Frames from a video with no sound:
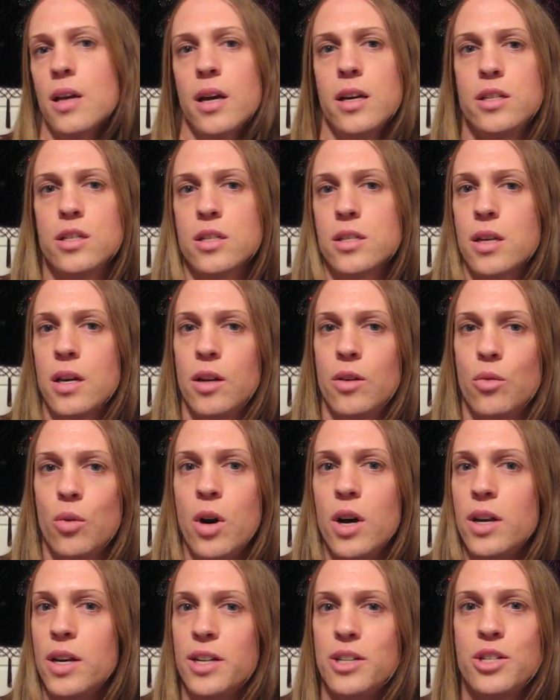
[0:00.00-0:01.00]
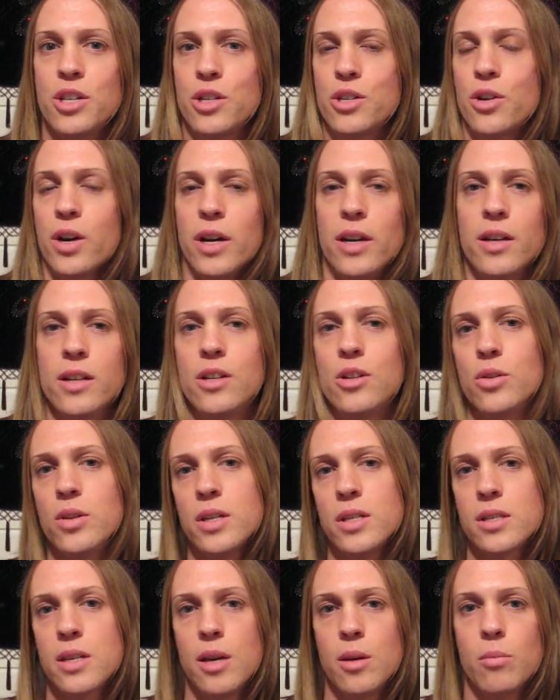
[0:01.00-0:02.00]
I just kind of wanted to try to do
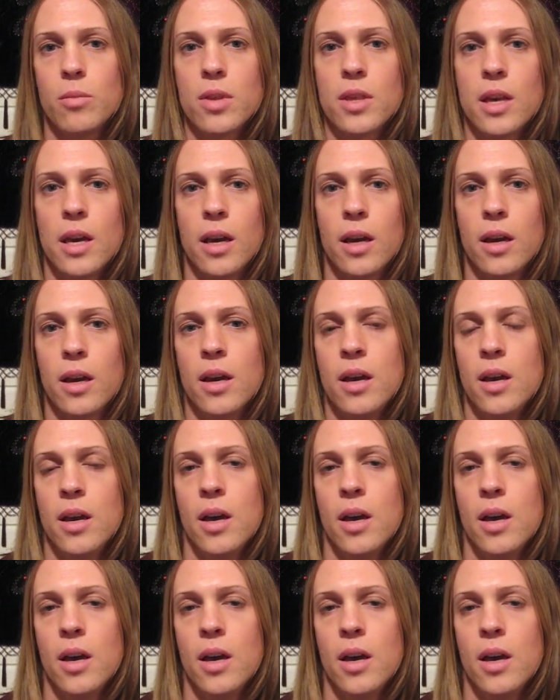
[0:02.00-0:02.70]
the same thing,